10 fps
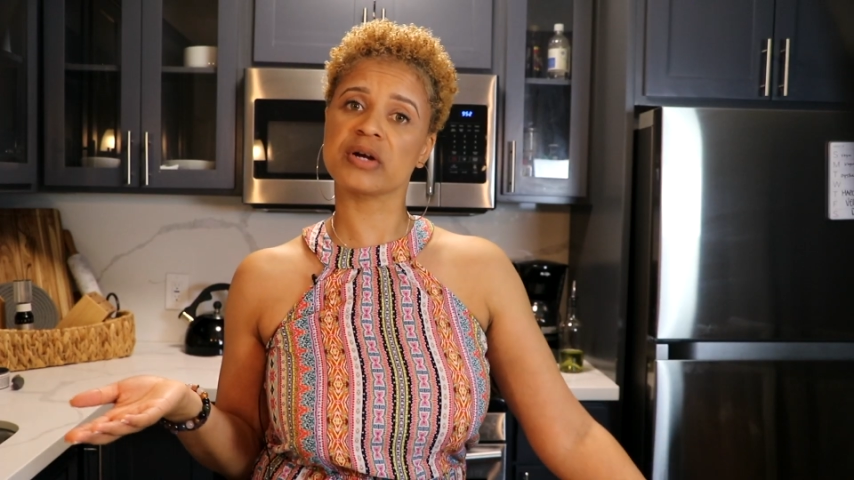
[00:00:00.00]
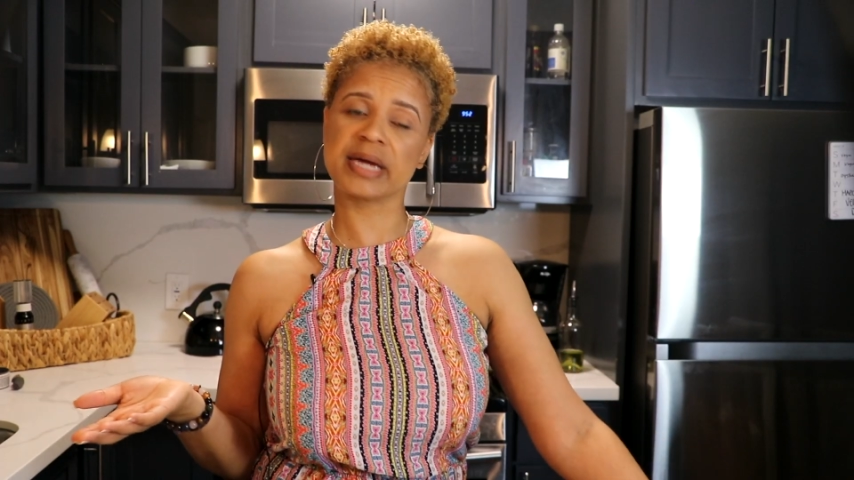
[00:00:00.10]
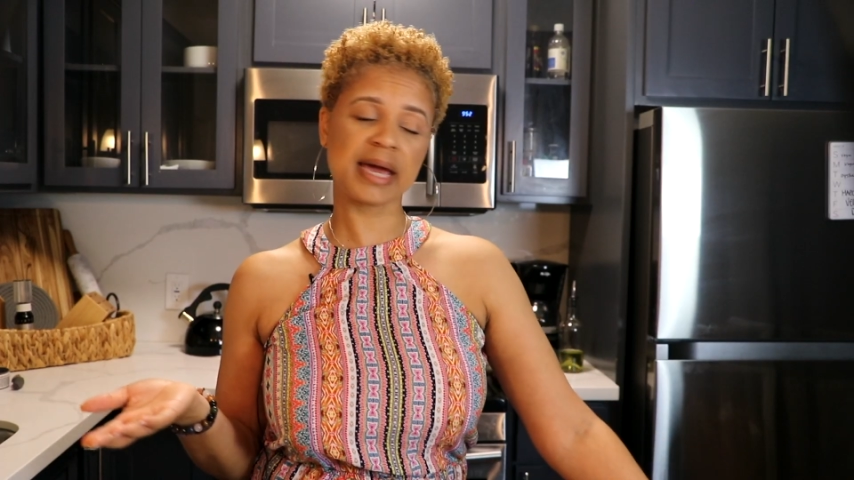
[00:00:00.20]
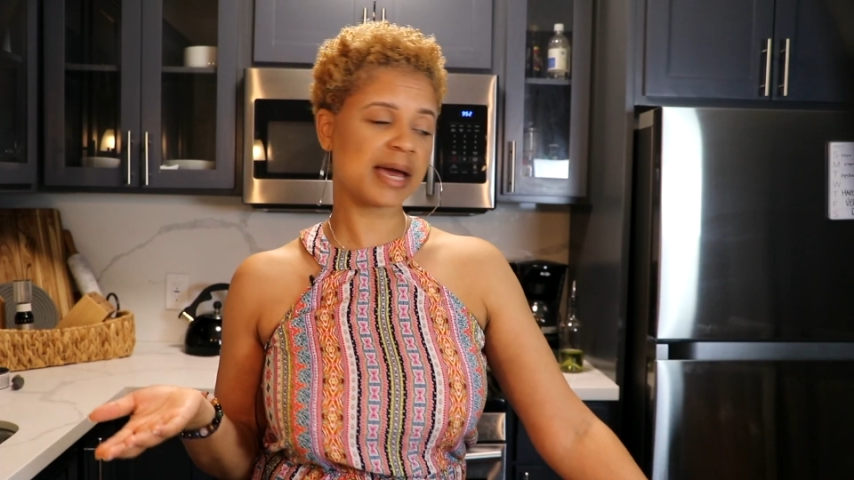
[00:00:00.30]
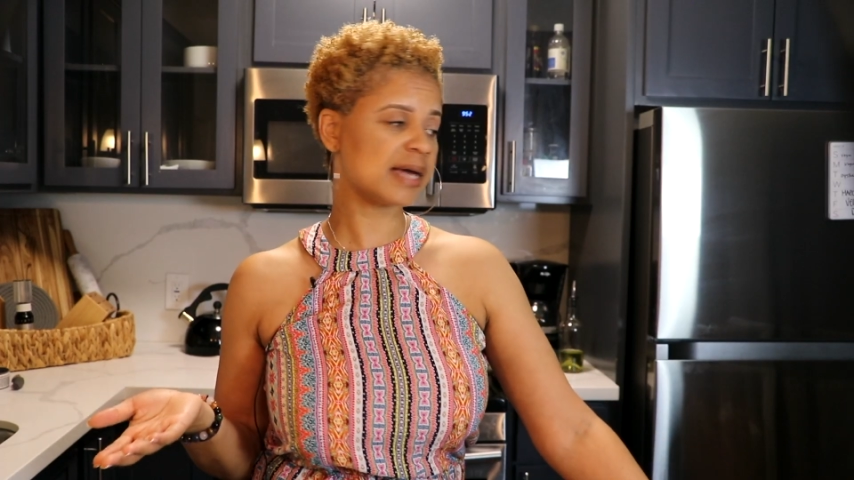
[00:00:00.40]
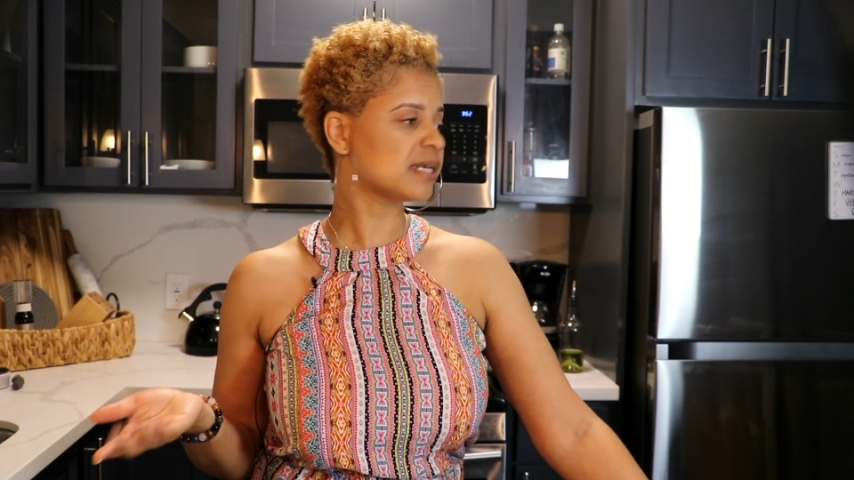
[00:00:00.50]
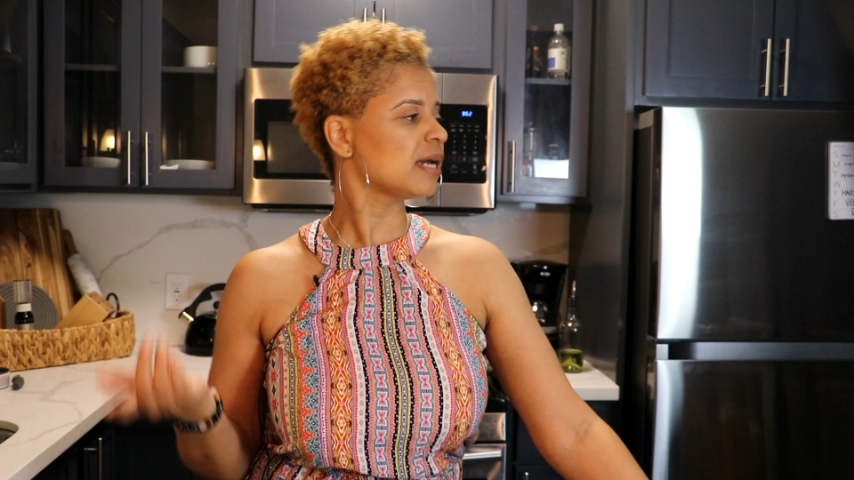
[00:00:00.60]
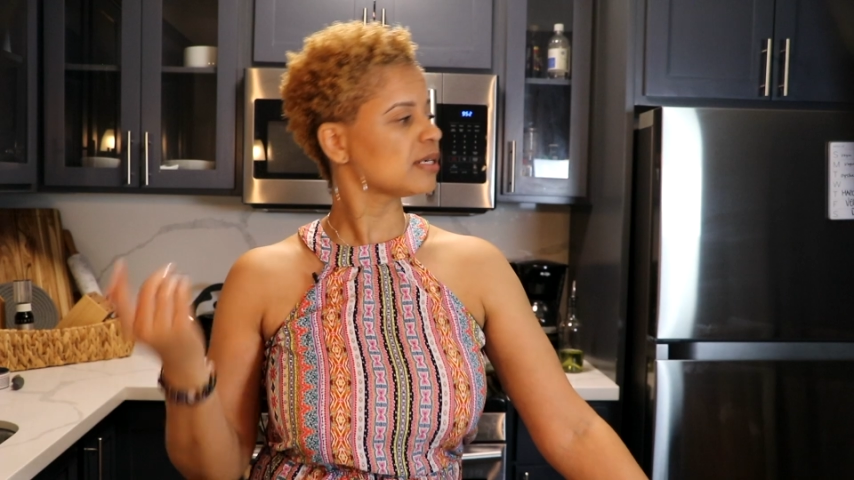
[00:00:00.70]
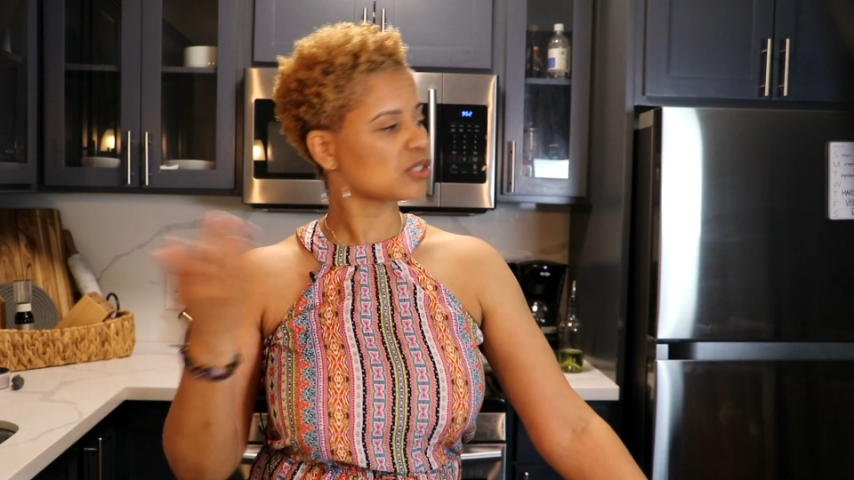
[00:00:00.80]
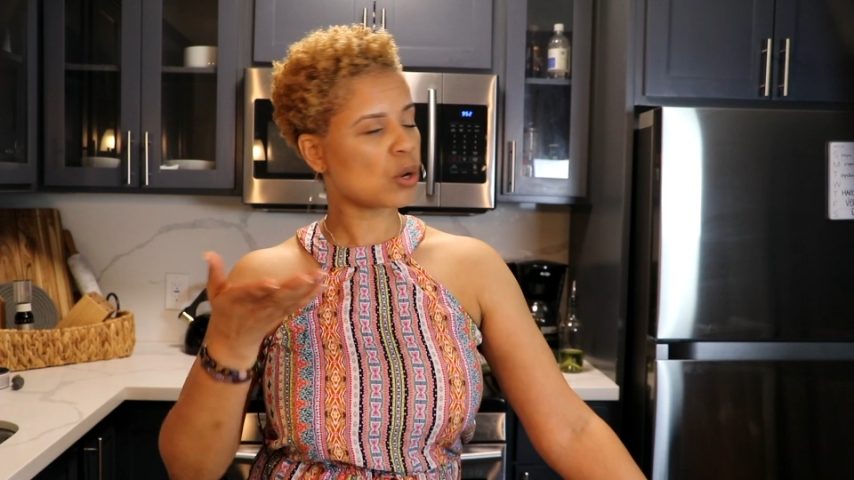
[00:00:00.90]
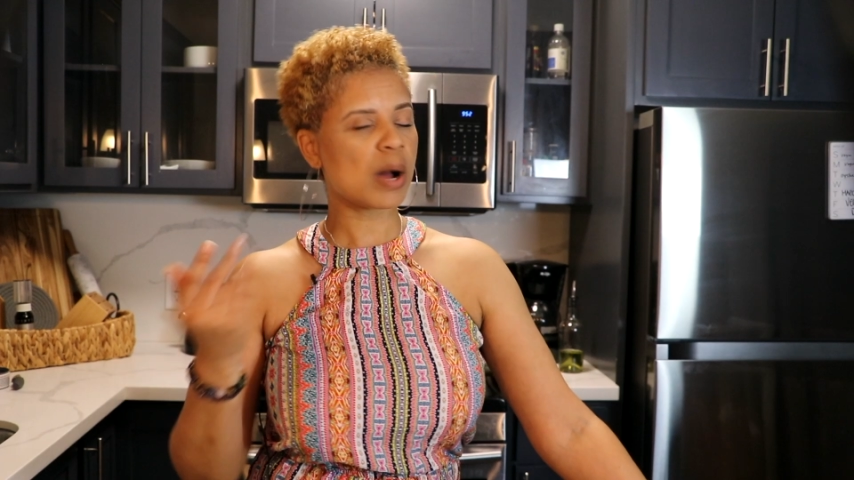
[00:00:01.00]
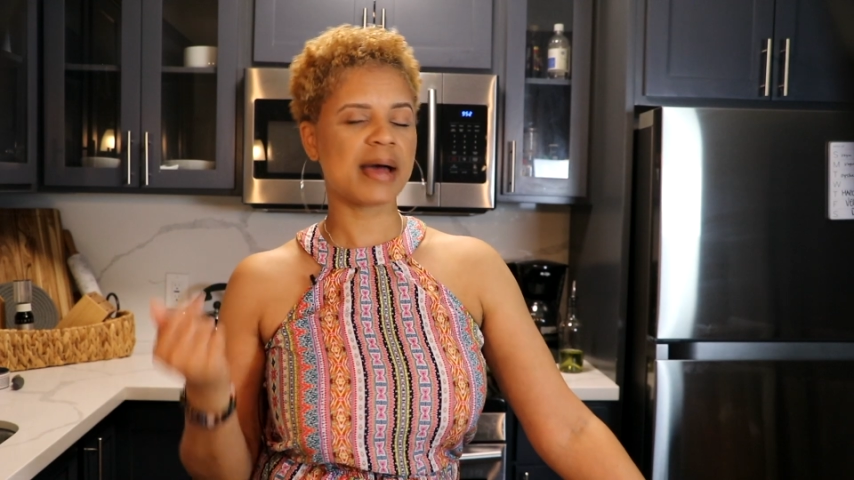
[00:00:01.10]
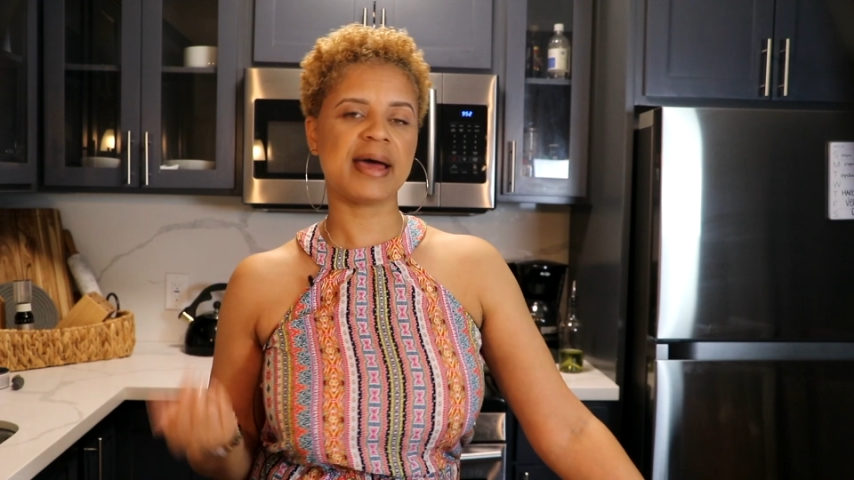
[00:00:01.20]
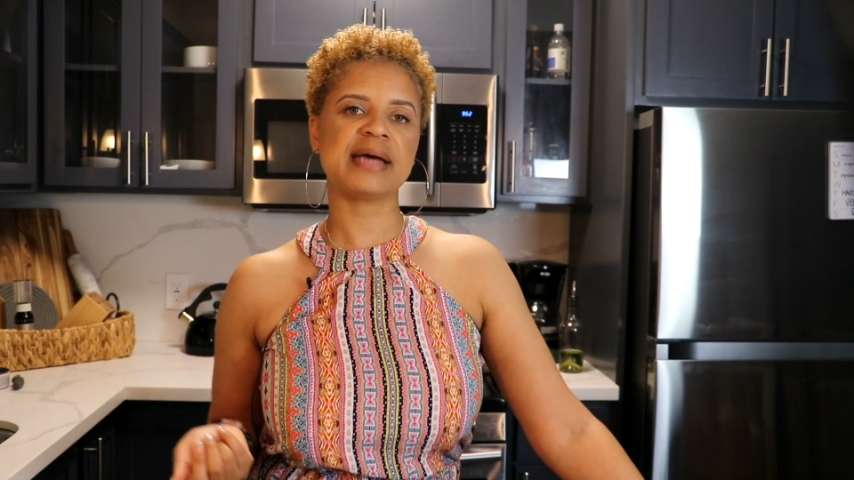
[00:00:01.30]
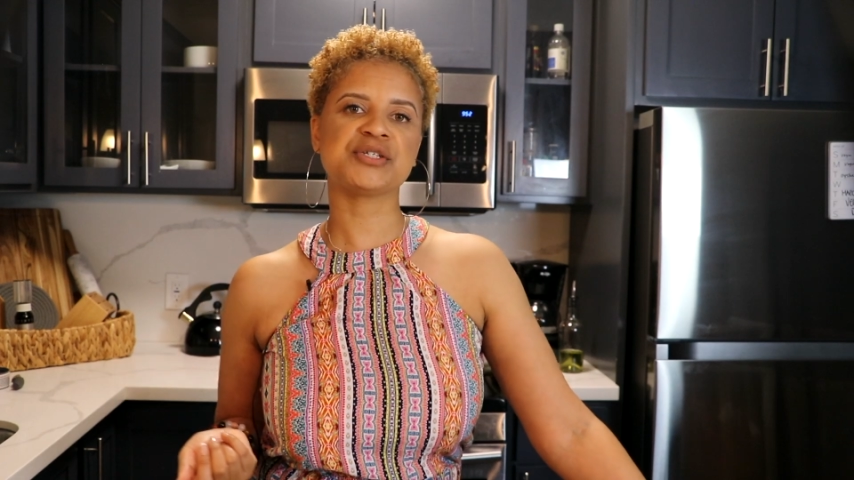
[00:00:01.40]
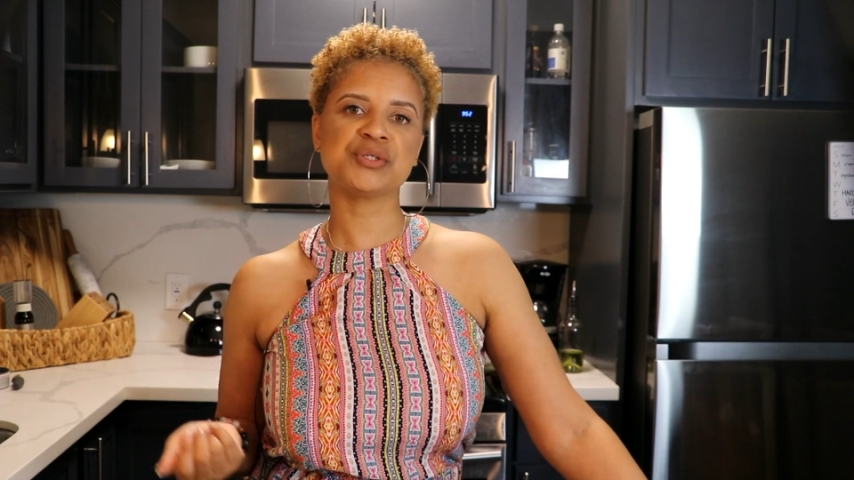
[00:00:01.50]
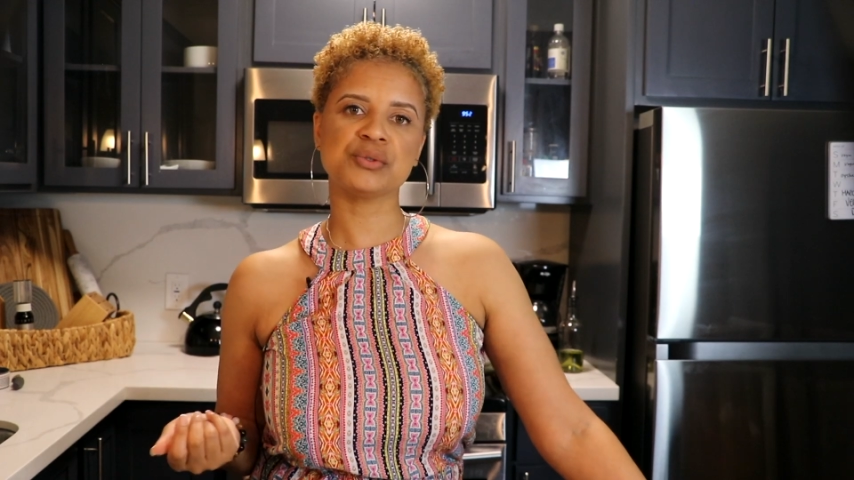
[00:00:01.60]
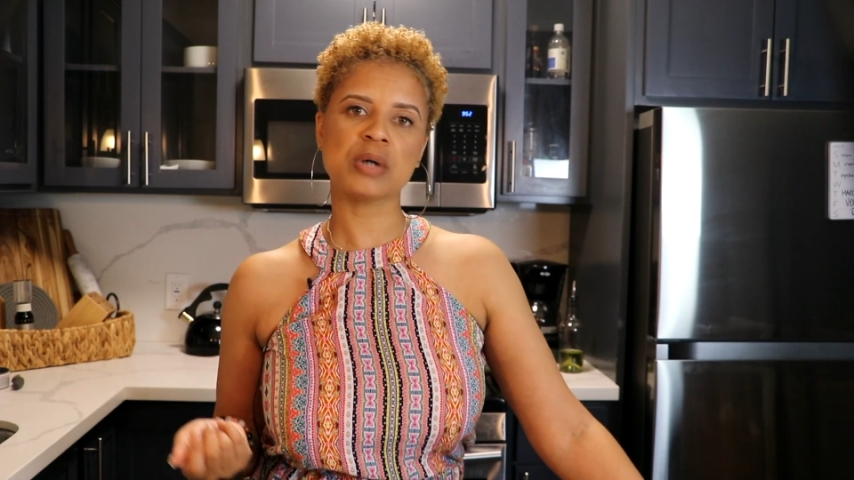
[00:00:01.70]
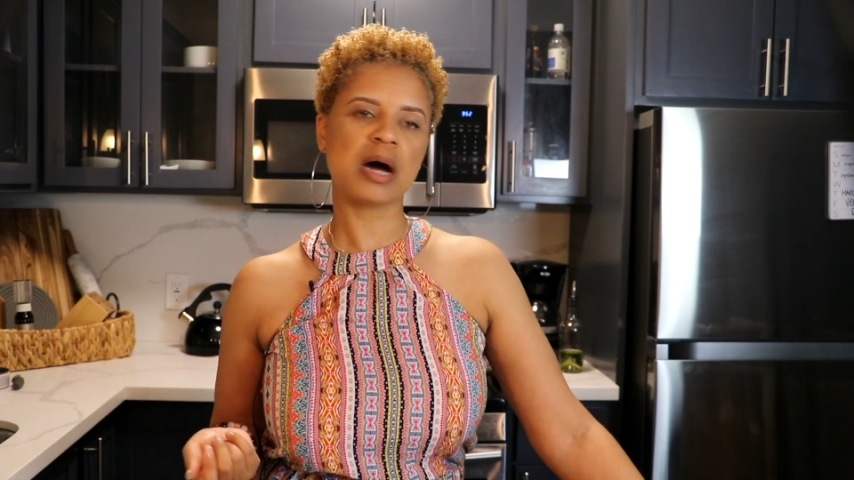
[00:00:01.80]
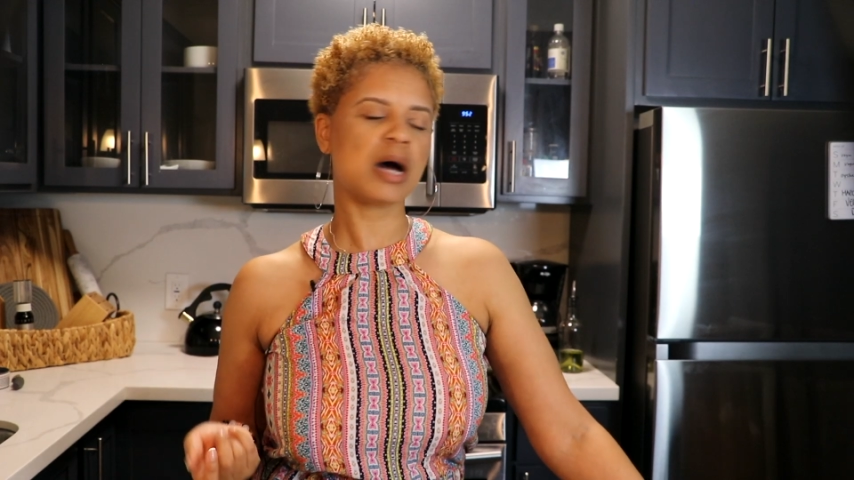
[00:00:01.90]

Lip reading: canned, so I had to